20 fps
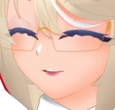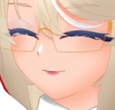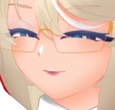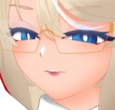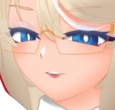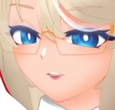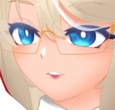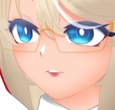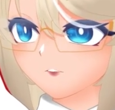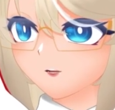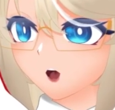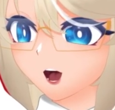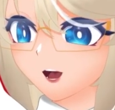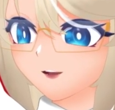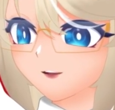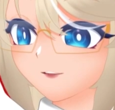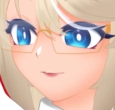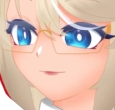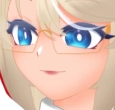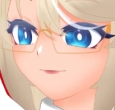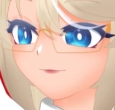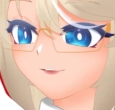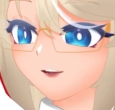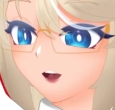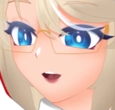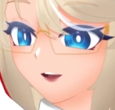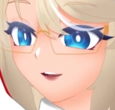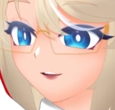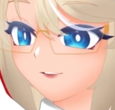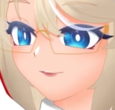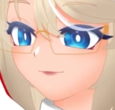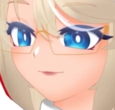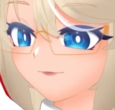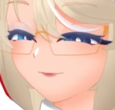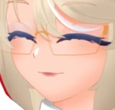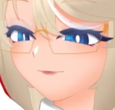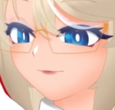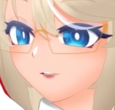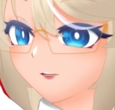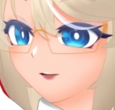12 days
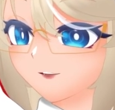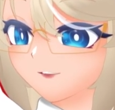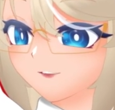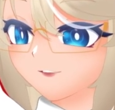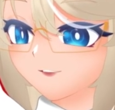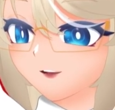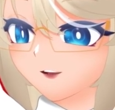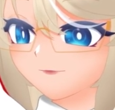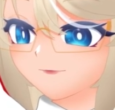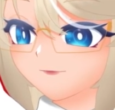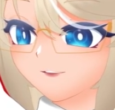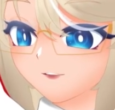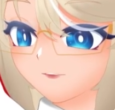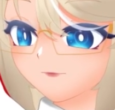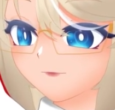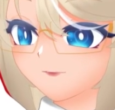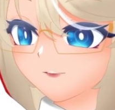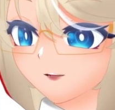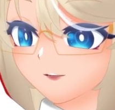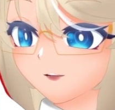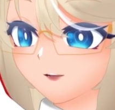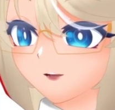before your debut,